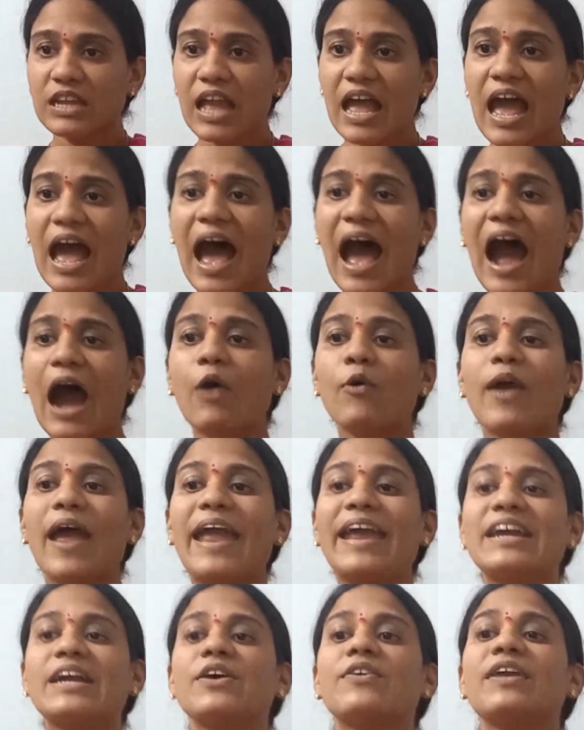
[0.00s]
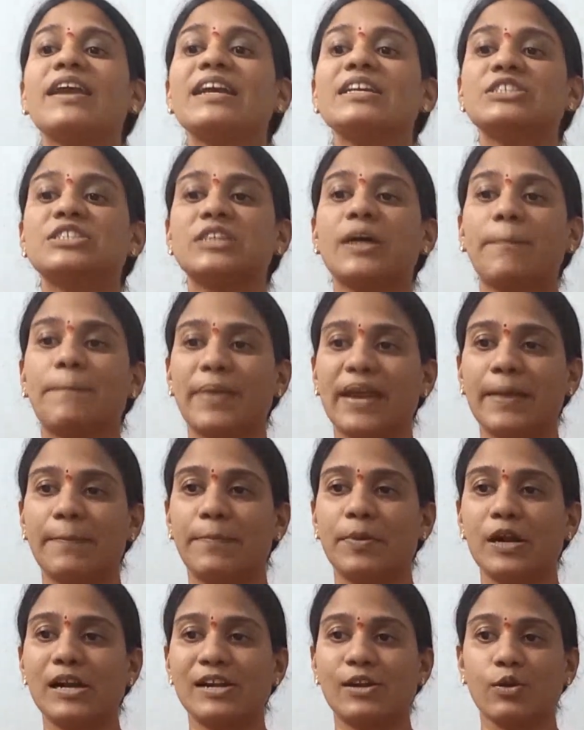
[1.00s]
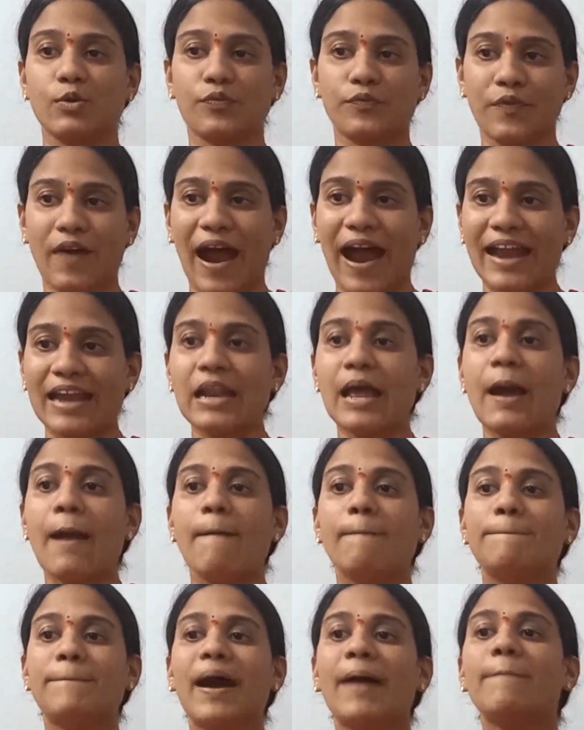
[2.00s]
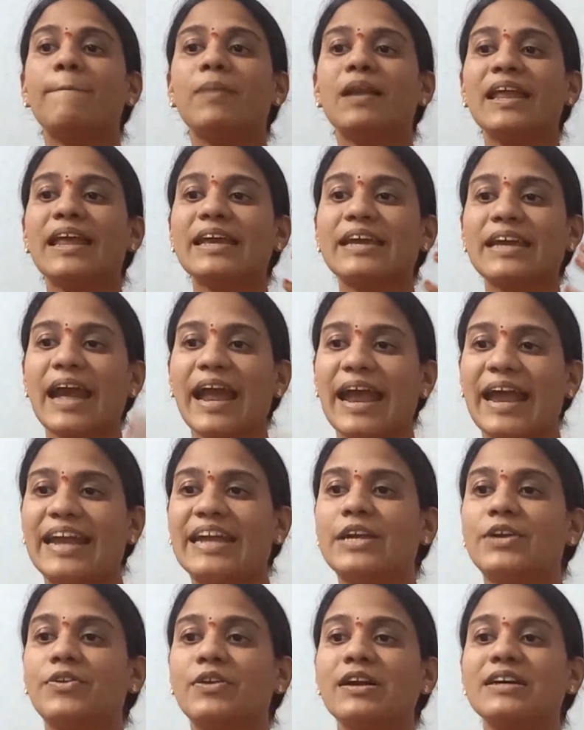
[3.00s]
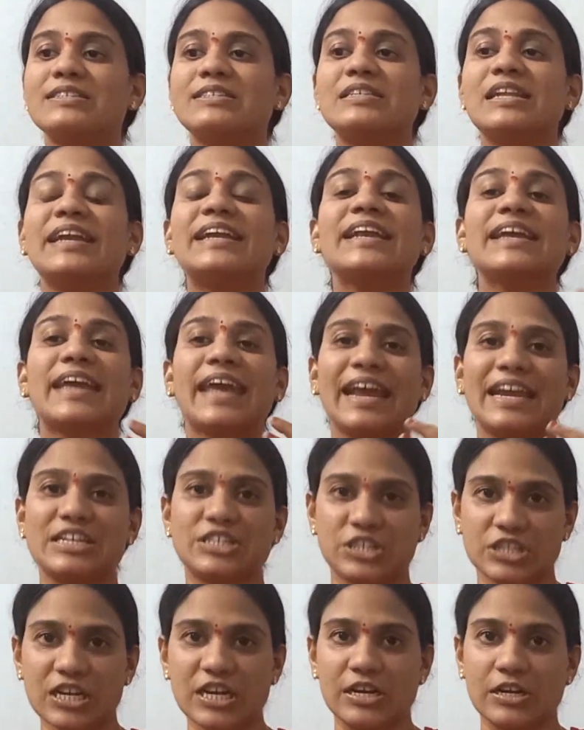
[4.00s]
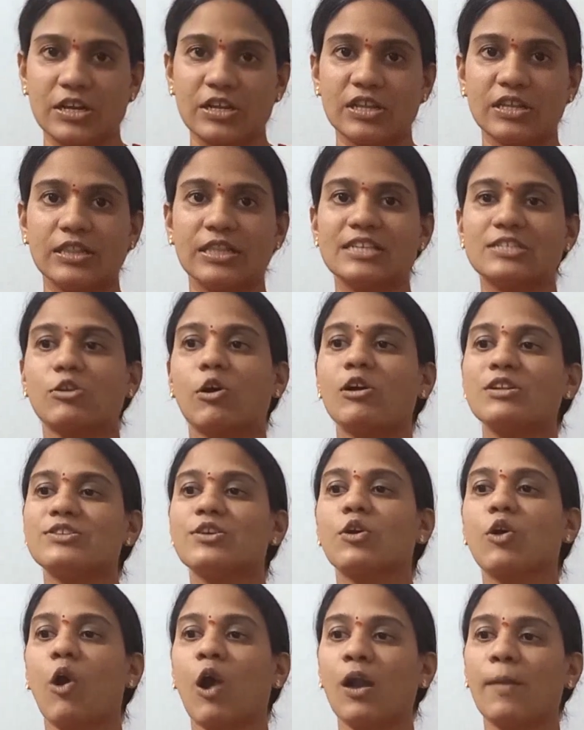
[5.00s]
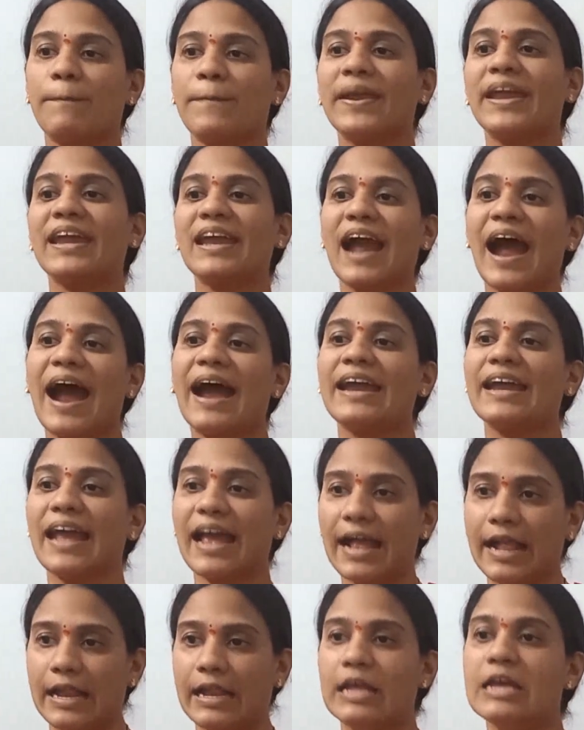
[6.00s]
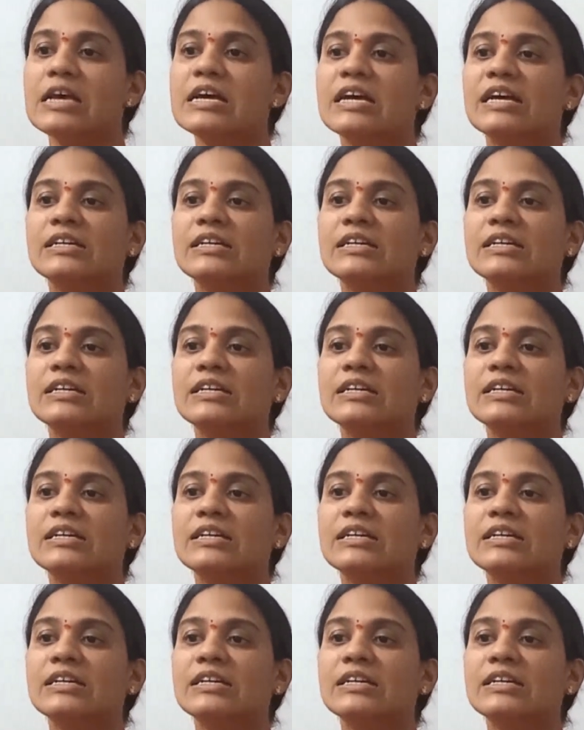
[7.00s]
have encouraged the people to file public interest litigation. This is also called PIL.